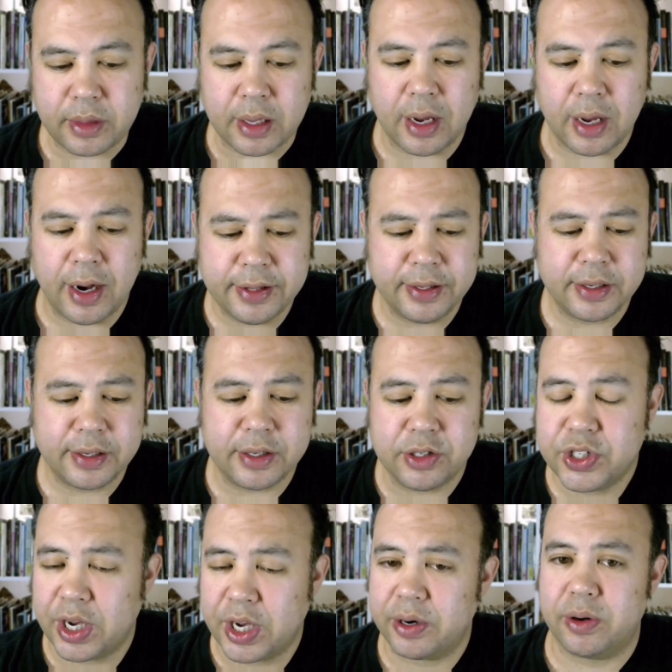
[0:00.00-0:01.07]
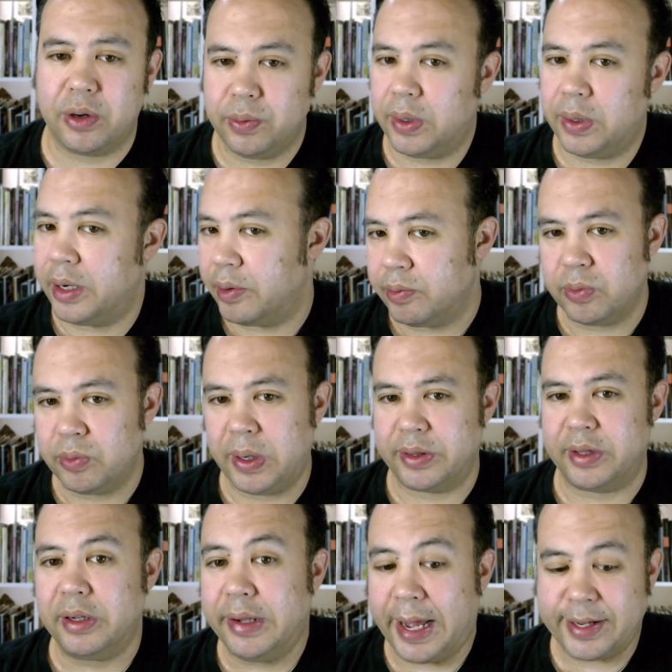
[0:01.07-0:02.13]
I think in general what
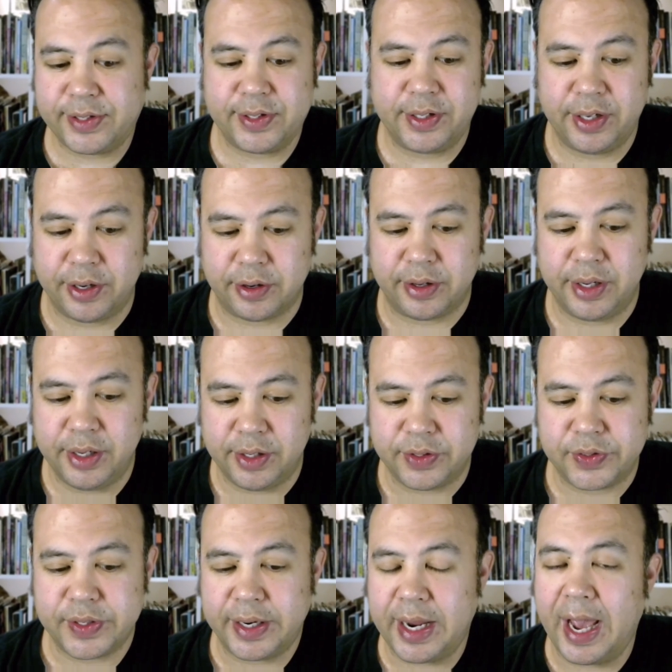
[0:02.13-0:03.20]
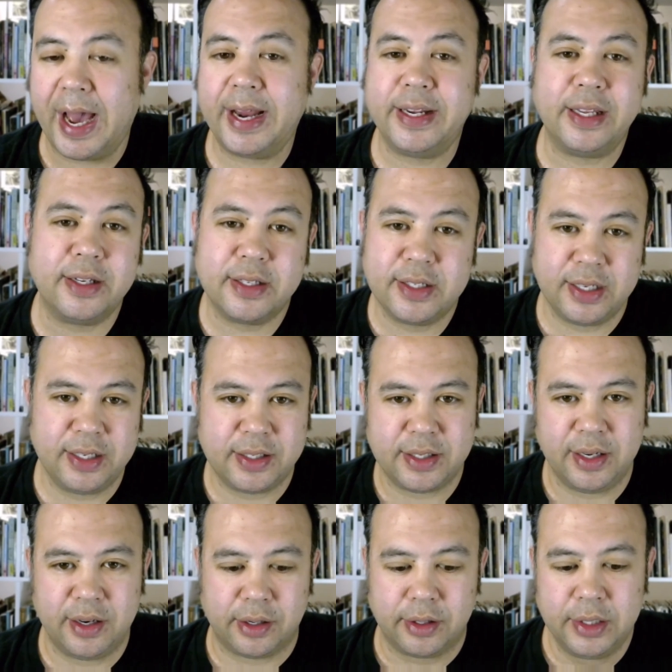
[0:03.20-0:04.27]
the lesson here is that adding
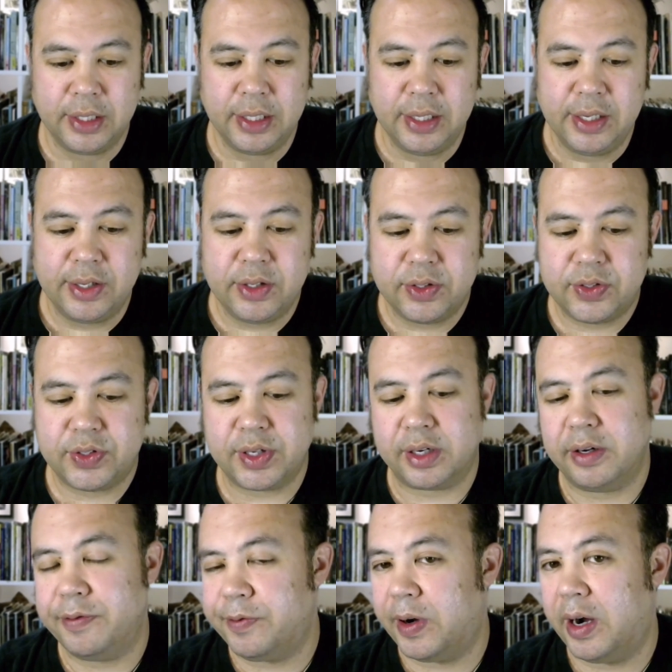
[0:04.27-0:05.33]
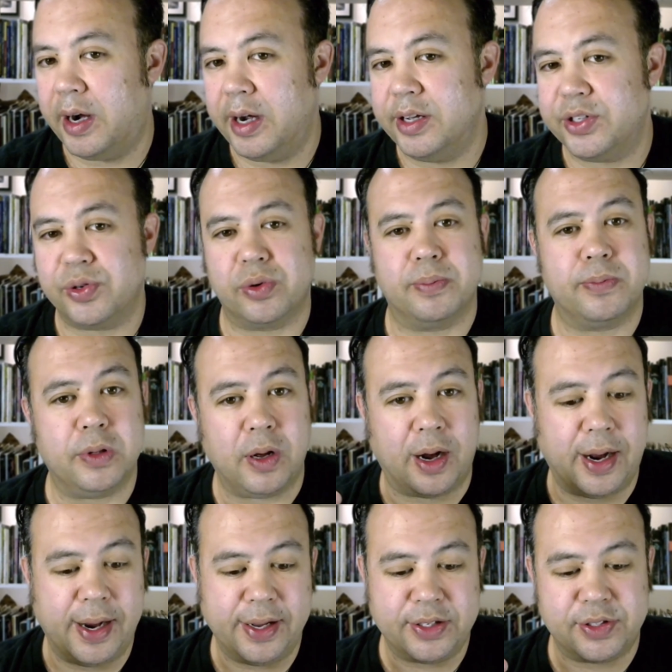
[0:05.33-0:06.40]
detail signifies or
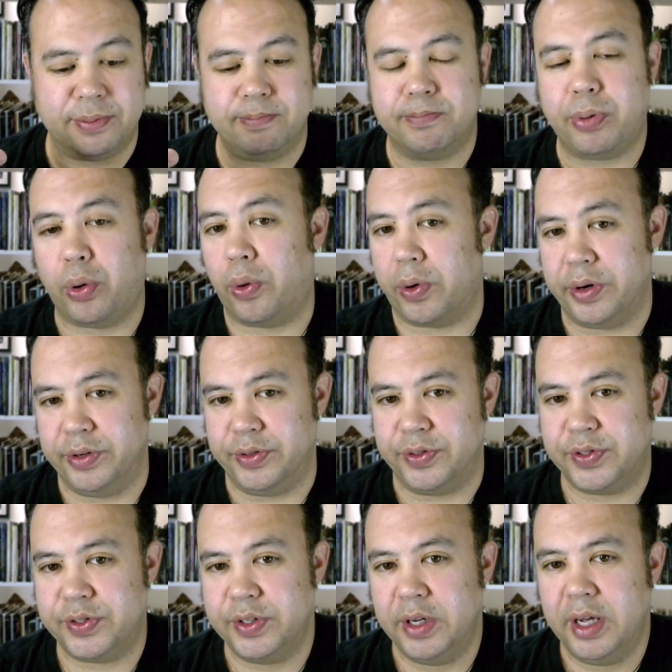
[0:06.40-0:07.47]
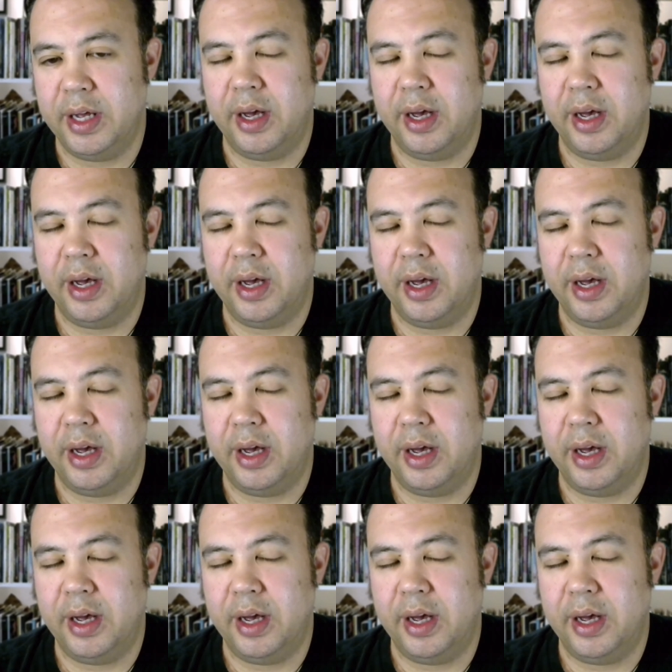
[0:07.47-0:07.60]
implies importance.